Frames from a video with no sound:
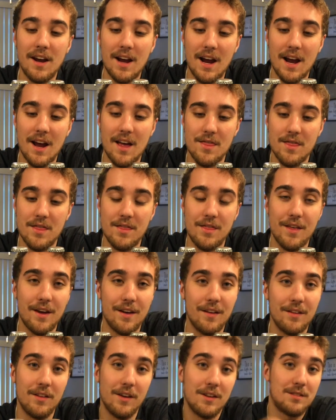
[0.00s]
And th
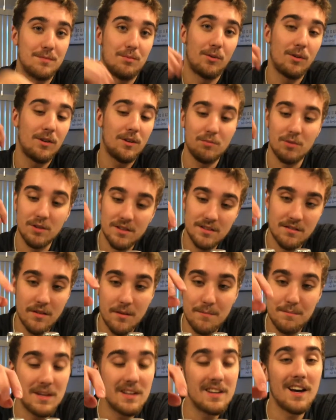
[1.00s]
thus born was the
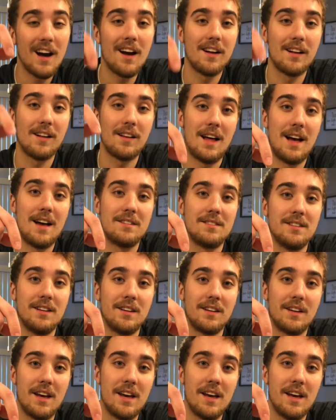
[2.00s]
Peacock Classic,